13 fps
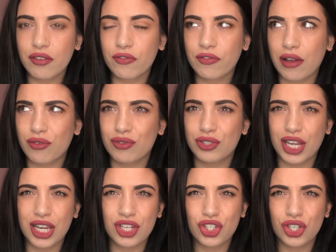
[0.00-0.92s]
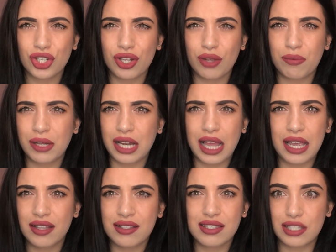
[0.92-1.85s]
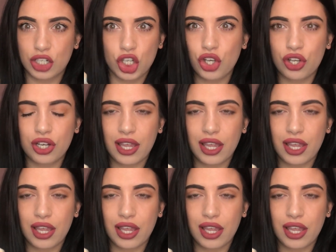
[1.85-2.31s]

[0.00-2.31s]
foundation appliance look.